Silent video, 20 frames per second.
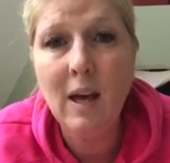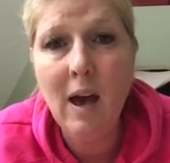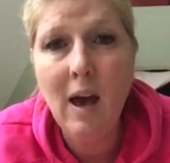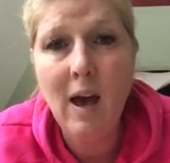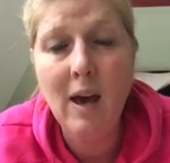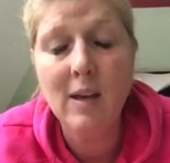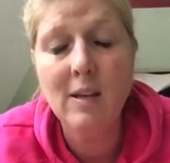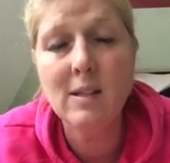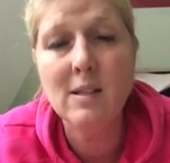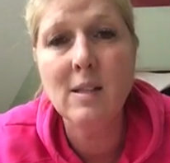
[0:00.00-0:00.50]

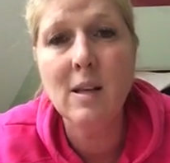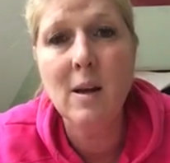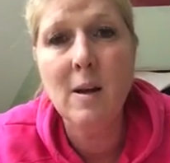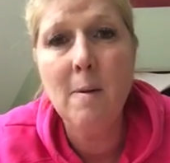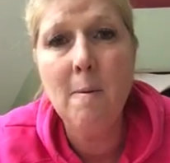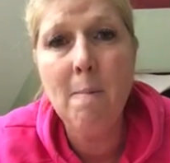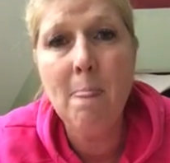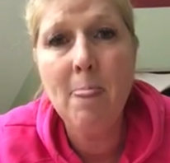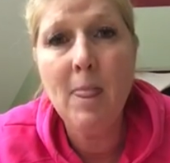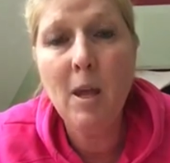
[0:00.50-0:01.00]
as
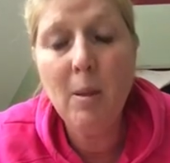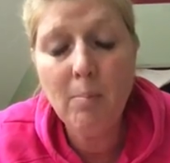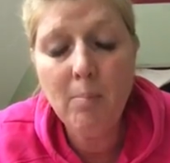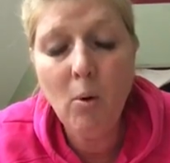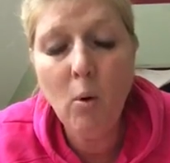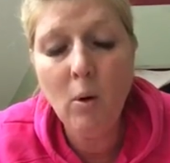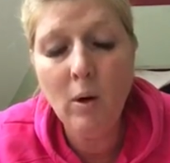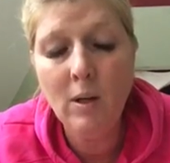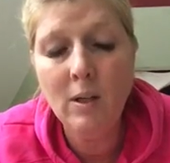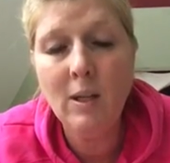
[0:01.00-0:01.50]

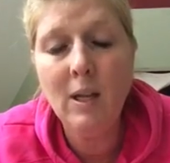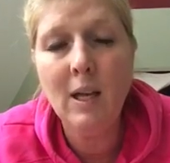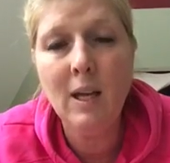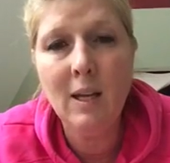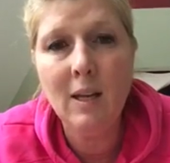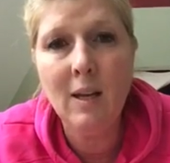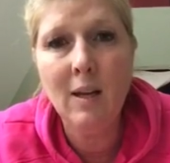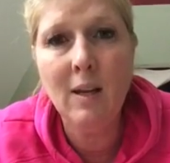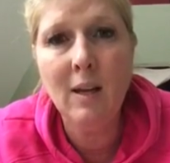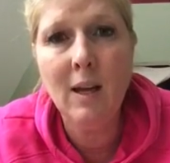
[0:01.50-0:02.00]
important
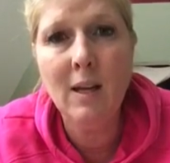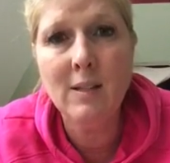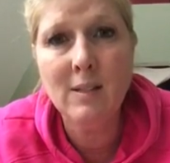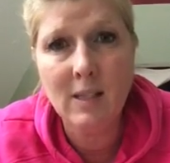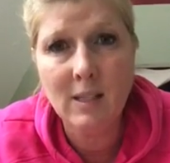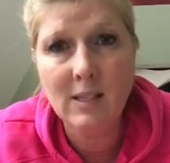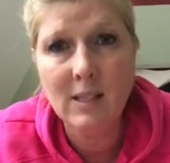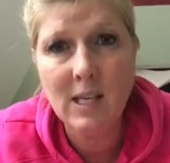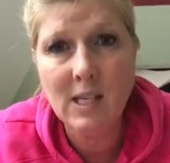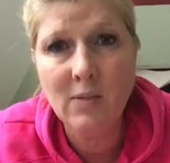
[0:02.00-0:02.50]
in a
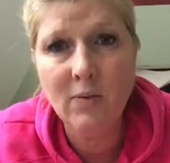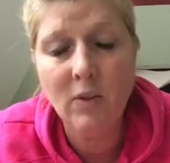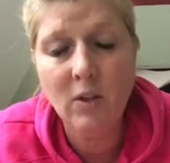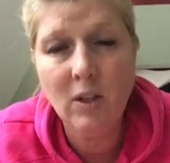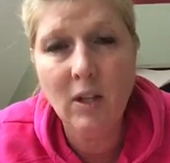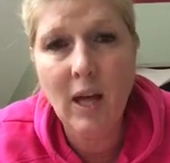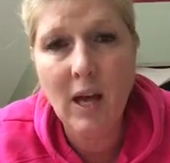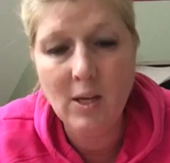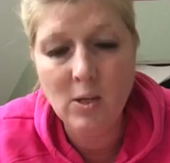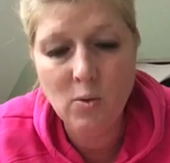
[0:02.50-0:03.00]
successful
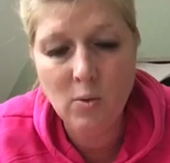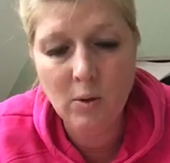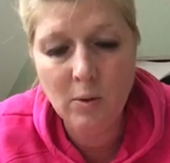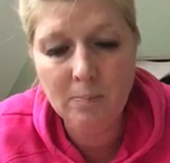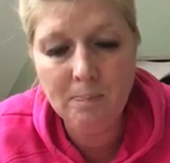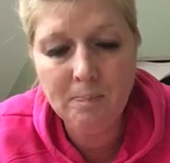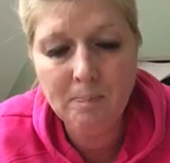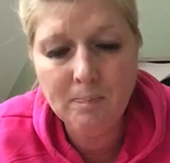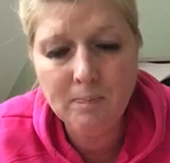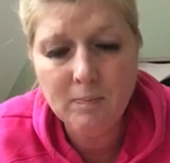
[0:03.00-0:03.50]

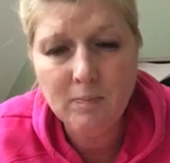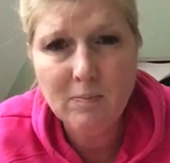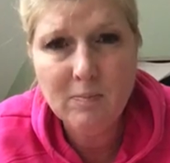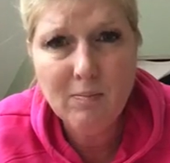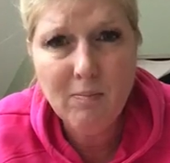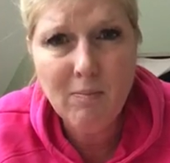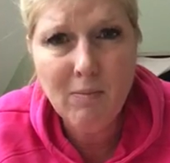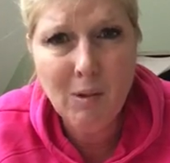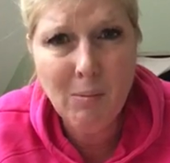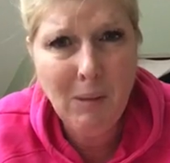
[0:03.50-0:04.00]
classroom?
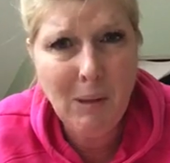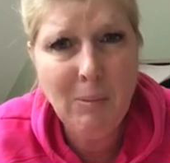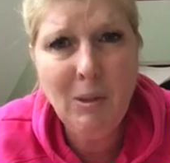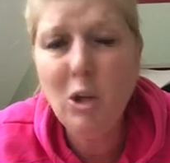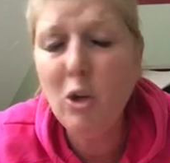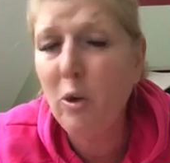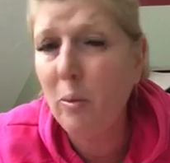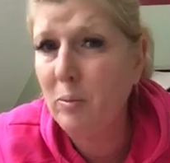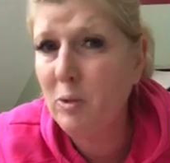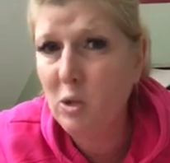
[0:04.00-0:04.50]
Maybe
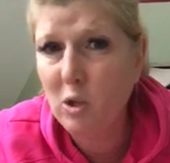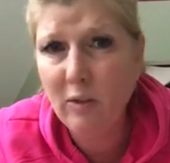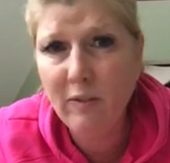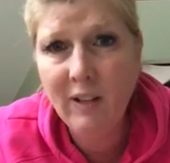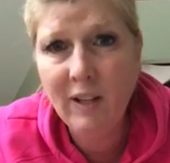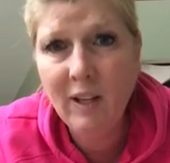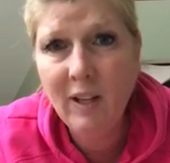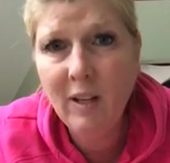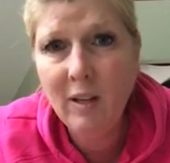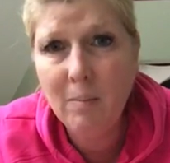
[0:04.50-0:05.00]
you're
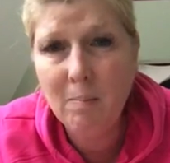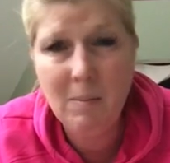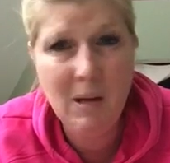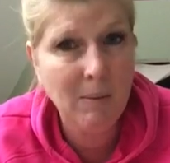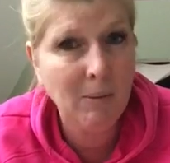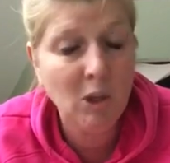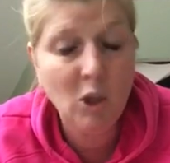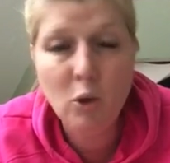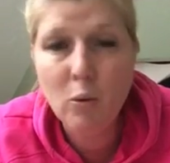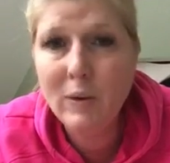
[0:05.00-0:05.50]
observing it.
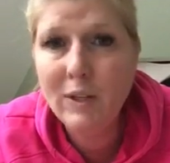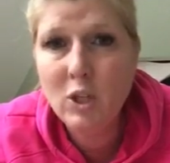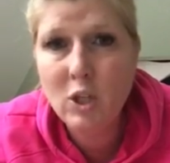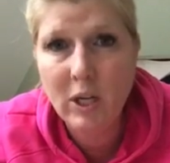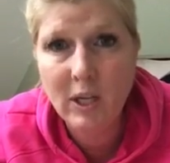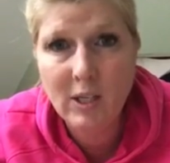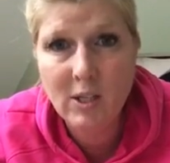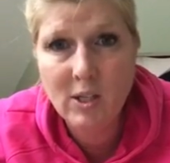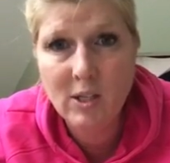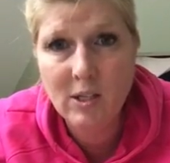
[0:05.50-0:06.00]
Maybe you would
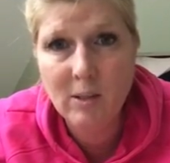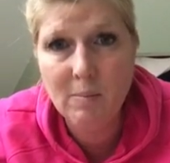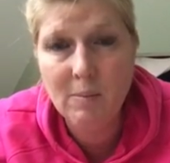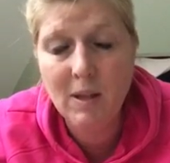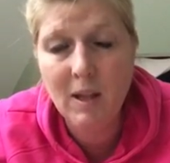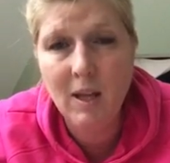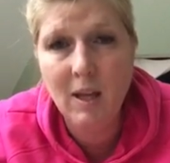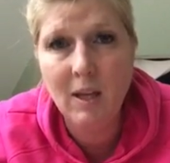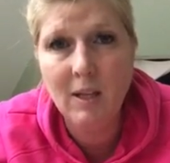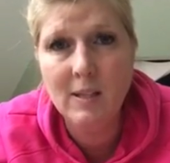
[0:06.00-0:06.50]
change some
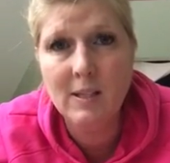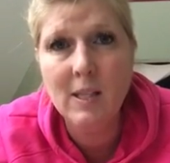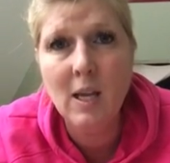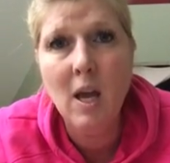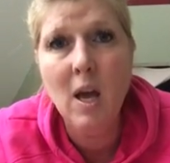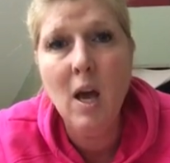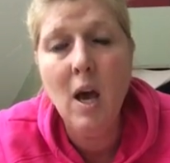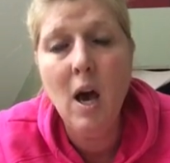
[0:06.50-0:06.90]
things.